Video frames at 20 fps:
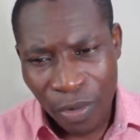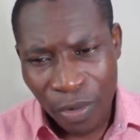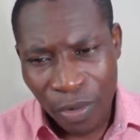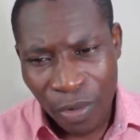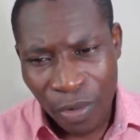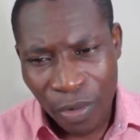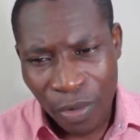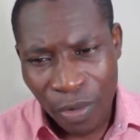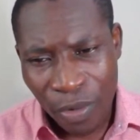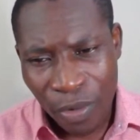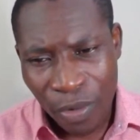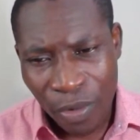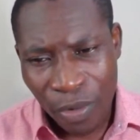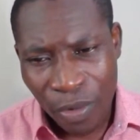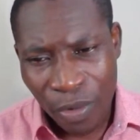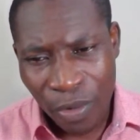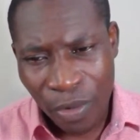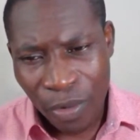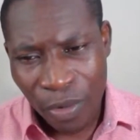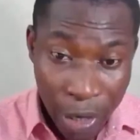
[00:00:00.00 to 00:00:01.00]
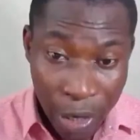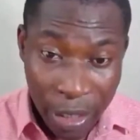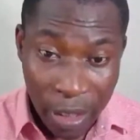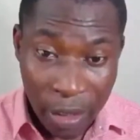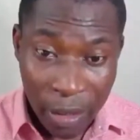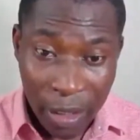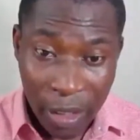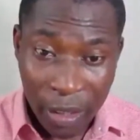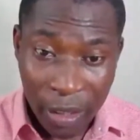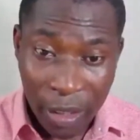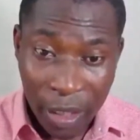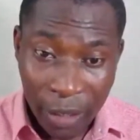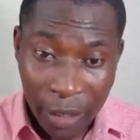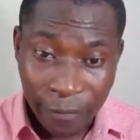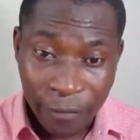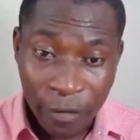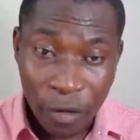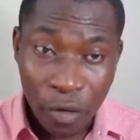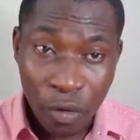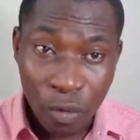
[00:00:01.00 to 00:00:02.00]
forward. If you want the
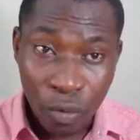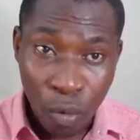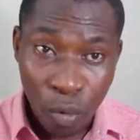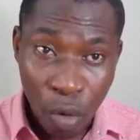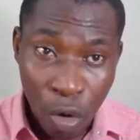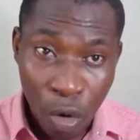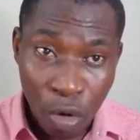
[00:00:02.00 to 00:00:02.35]
business to work,